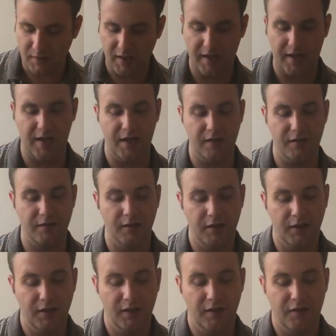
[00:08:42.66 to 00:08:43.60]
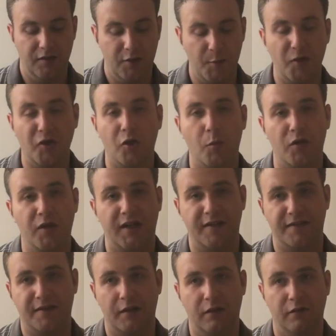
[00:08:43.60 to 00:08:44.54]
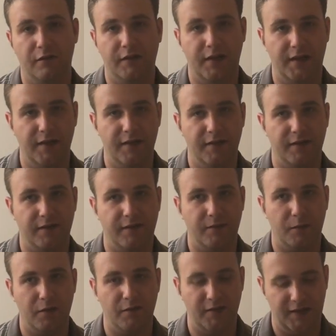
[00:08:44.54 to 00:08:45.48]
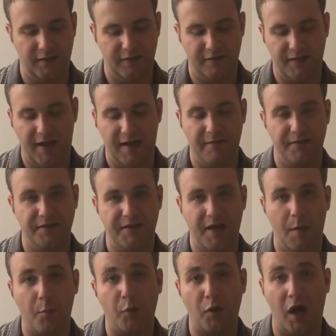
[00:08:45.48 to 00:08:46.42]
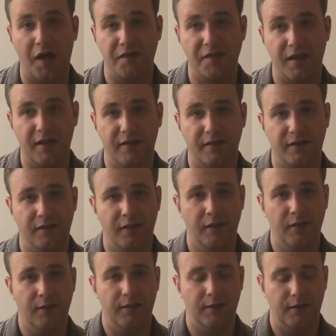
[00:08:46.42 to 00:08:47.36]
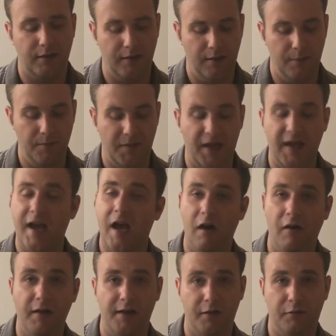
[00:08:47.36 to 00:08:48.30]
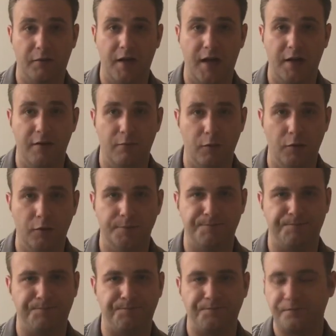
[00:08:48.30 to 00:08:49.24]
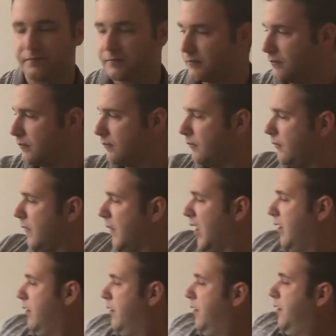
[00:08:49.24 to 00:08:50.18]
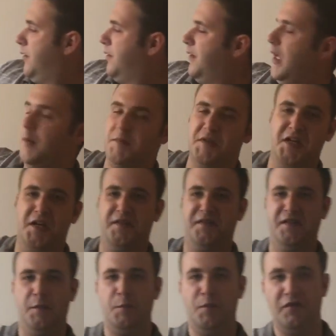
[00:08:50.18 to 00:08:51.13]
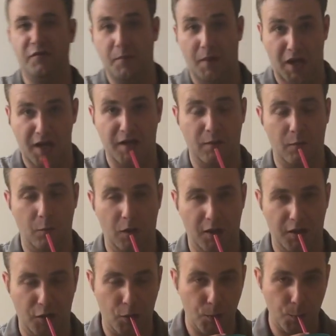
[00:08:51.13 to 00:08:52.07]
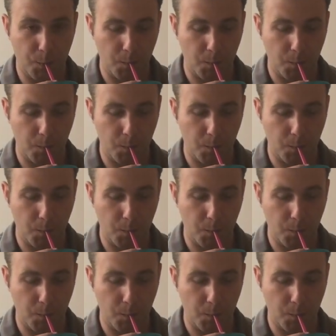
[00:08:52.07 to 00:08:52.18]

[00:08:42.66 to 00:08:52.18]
And the Miracle Morning itself is sort of like a 5-step process that Hal Elrod wrote. Time to get a sip of my water.